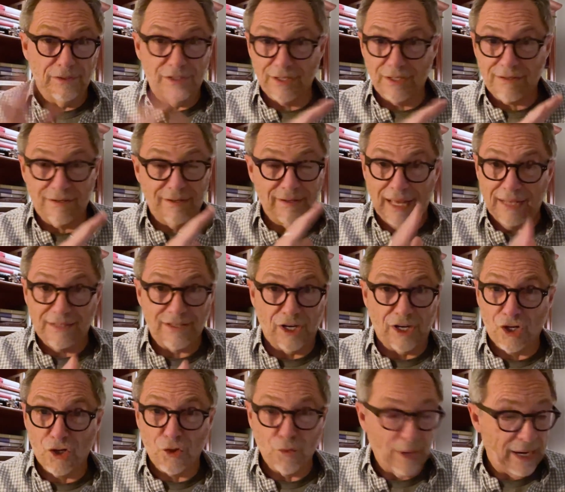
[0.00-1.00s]
Just that's a
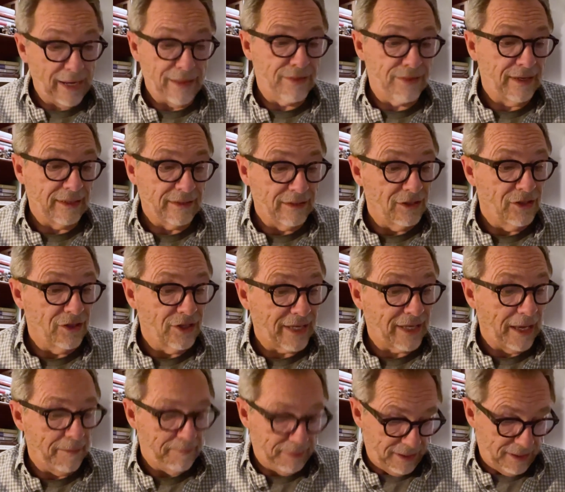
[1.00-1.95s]
great thing to look at.